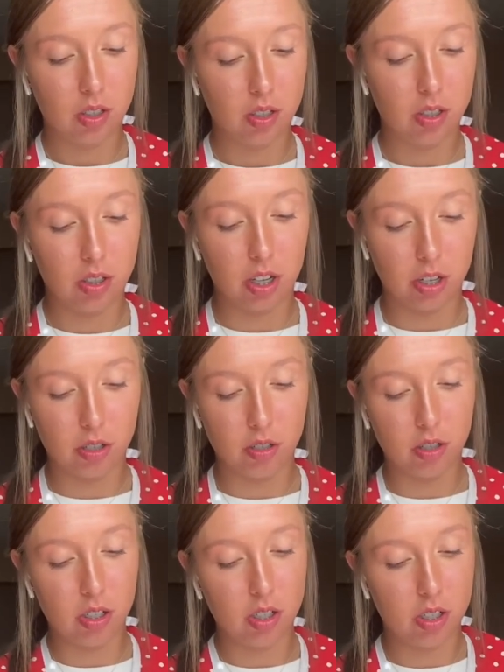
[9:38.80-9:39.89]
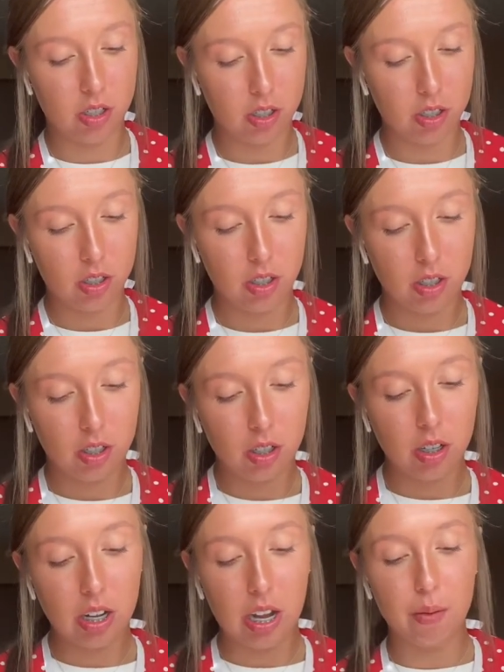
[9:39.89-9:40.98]
So
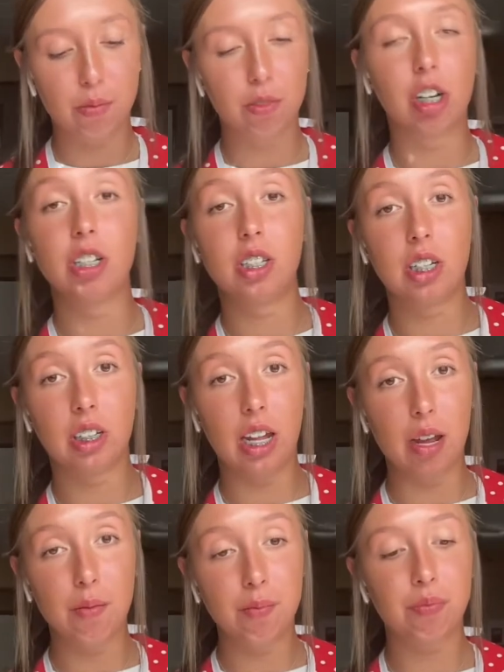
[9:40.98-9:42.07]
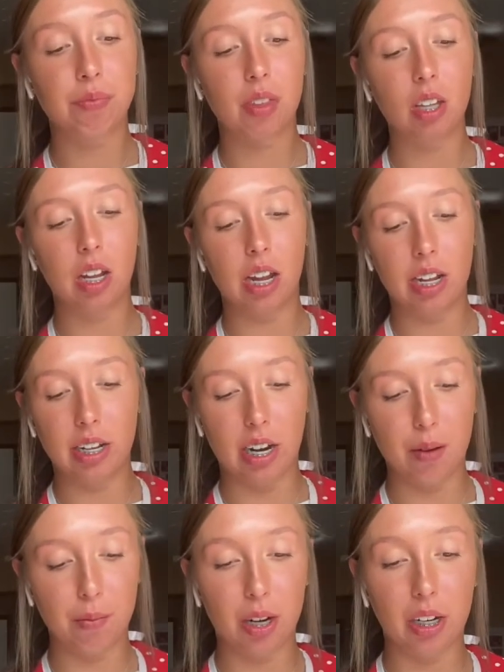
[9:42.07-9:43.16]
I'm rinsing them, and then
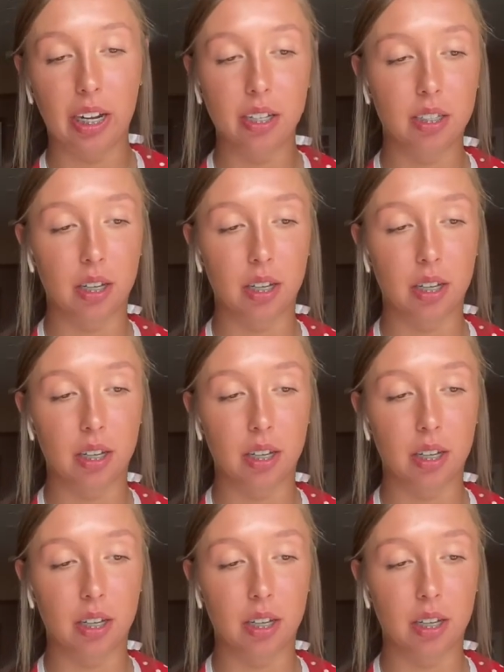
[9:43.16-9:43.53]
I'm going to get